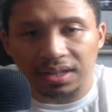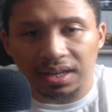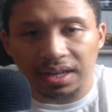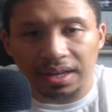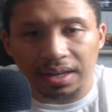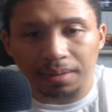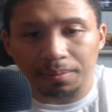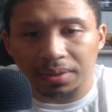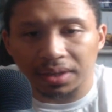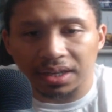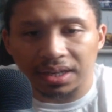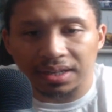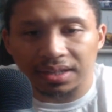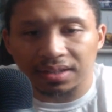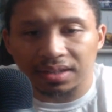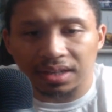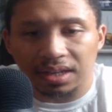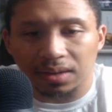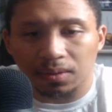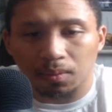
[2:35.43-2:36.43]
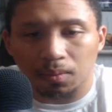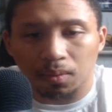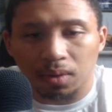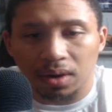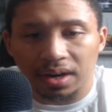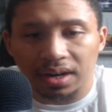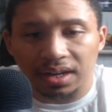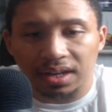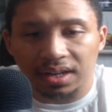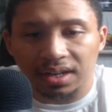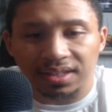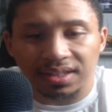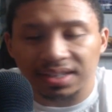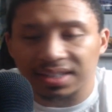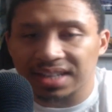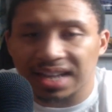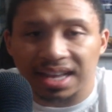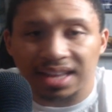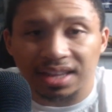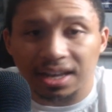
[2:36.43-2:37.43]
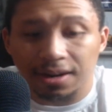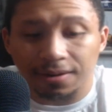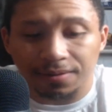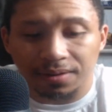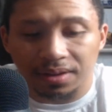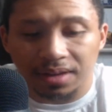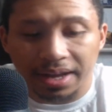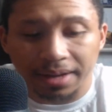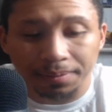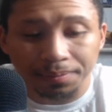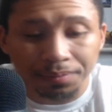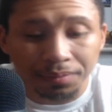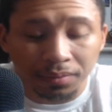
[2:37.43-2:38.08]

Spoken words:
him, because he's not there for that.